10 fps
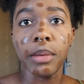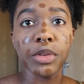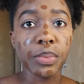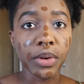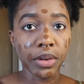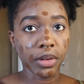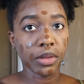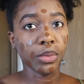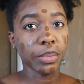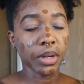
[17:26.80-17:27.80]
I'm gonna spray on a
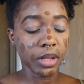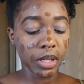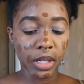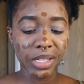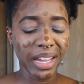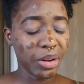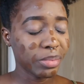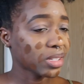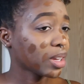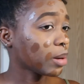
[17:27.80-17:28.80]
little bit of this. I hope
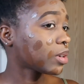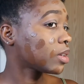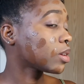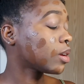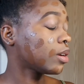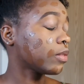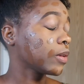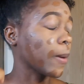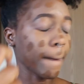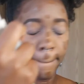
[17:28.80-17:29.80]
this camera doesn't cut off
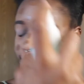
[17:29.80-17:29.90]
again.